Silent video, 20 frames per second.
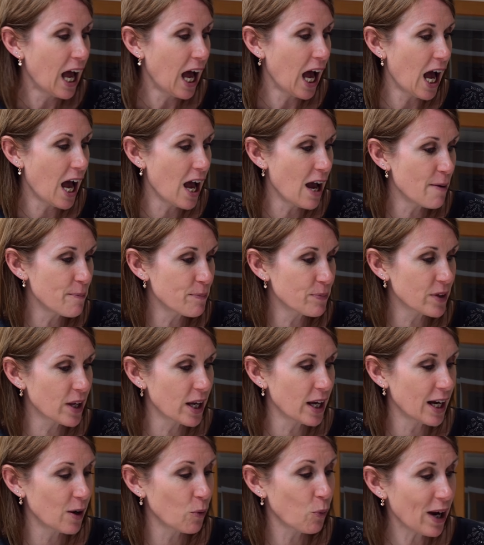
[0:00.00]

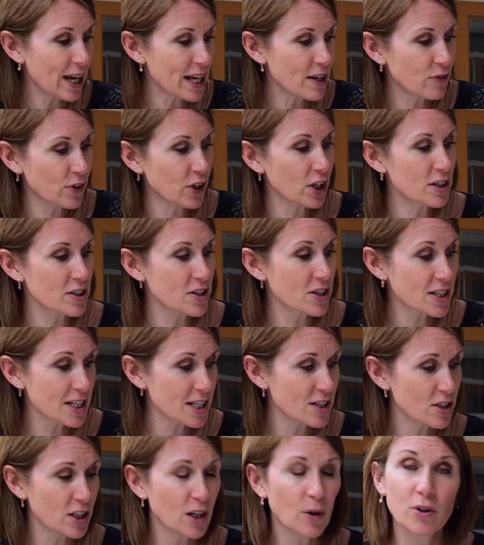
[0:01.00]
A wave curtain
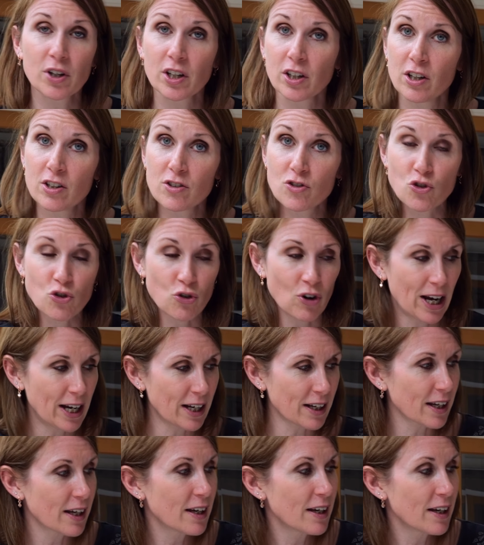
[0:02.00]
needs to go on a curtain track,